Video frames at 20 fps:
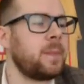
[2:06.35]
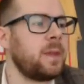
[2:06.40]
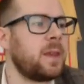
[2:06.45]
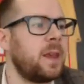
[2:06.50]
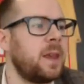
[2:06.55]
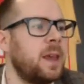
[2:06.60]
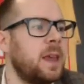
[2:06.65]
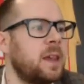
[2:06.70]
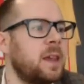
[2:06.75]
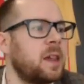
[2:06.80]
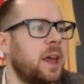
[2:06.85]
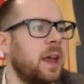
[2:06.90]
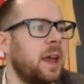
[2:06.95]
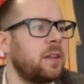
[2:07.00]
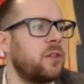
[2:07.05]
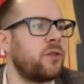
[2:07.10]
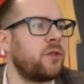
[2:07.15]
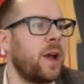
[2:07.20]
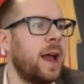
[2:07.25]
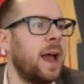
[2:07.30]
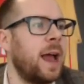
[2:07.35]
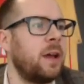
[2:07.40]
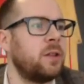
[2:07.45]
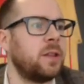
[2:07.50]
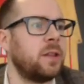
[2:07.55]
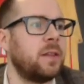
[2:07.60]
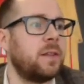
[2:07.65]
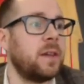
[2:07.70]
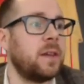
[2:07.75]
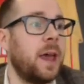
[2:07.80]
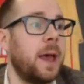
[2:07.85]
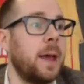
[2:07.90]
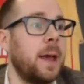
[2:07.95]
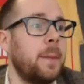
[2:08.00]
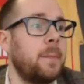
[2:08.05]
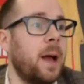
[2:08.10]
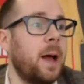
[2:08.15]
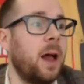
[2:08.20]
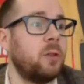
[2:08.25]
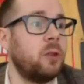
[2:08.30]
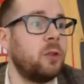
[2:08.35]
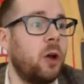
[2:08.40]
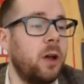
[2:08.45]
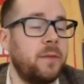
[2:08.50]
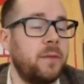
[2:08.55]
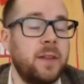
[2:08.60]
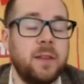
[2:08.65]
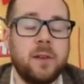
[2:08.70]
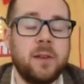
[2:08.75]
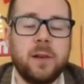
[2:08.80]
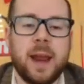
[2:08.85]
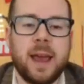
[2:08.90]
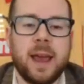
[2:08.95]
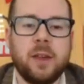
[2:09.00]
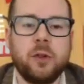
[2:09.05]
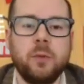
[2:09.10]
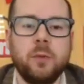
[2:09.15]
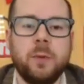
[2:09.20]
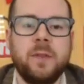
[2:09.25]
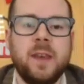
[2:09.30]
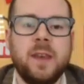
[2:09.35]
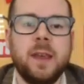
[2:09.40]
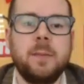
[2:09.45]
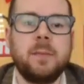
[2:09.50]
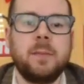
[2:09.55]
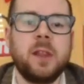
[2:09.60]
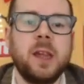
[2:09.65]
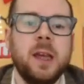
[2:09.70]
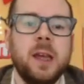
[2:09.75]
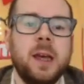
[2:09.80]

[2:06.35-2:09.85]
He's kicked around a lot of international teams.